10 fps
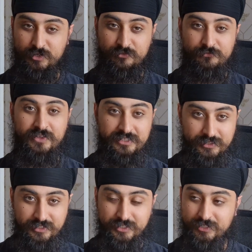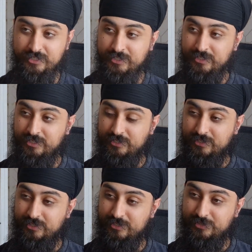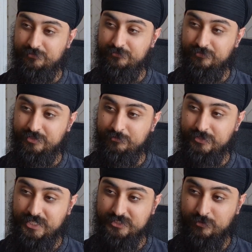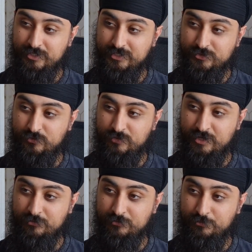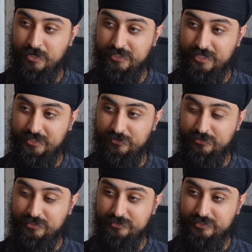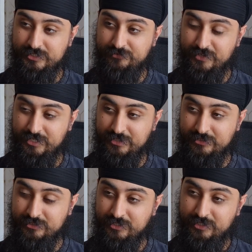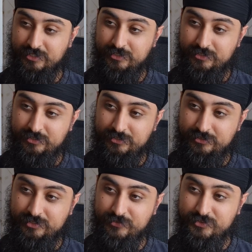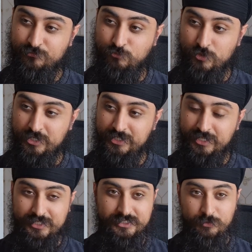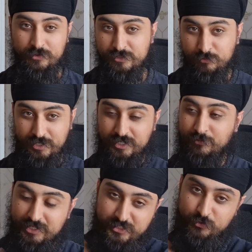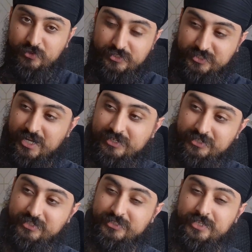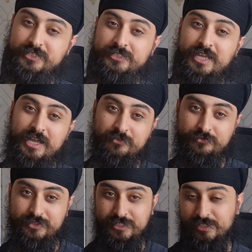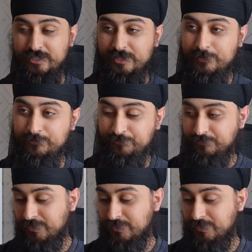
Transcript: You have faith in it. But that's what it's sort of like predicated on, these fades. There isn't really like this. This is what kind of my issue with Christianity is that it doesn't have the